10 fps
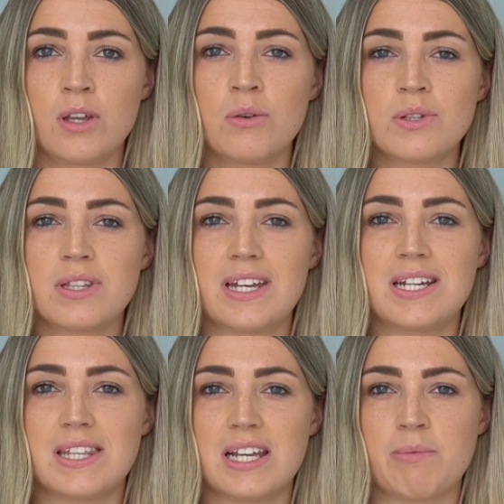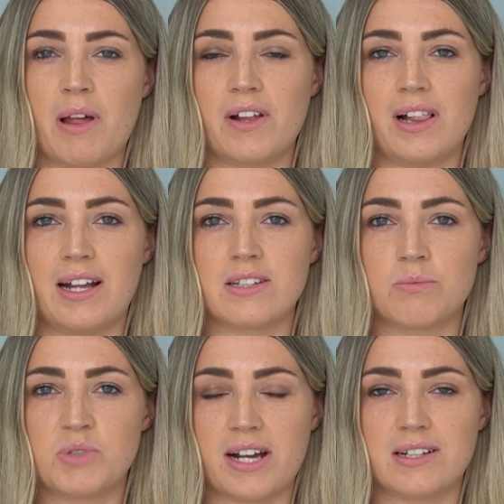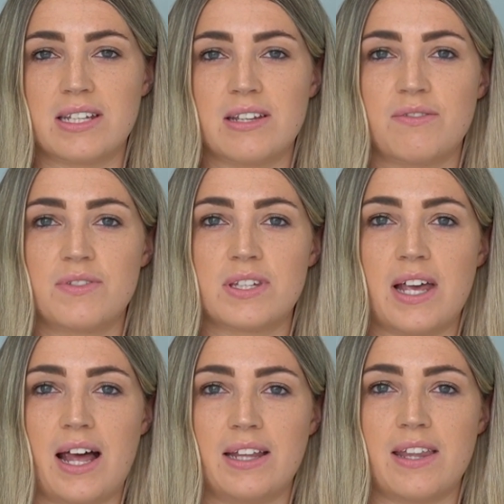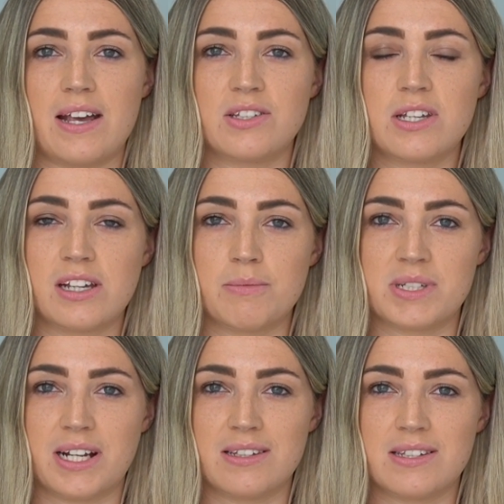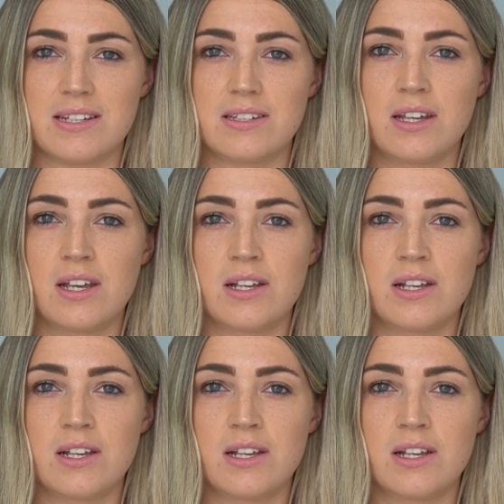You also then need to think about the client's objectives and their circumstances.